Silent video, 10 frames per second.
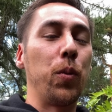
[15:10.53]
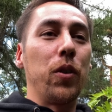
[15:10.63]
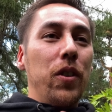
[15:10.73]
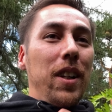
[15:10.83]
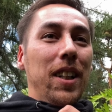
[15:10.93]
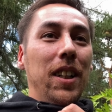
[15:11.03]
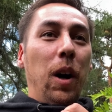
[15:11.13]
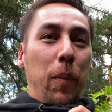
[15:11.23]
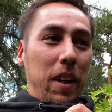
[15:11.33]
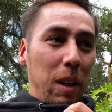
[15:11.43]
wondering like, oh,
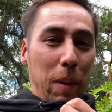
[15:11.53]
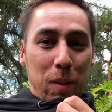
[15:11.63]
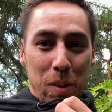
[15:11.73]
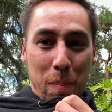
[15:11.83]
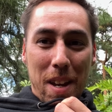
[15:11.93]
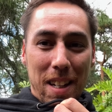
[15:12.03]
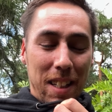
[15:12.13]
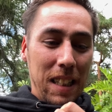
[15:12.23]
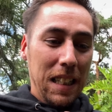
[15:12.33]
am I going to be able to make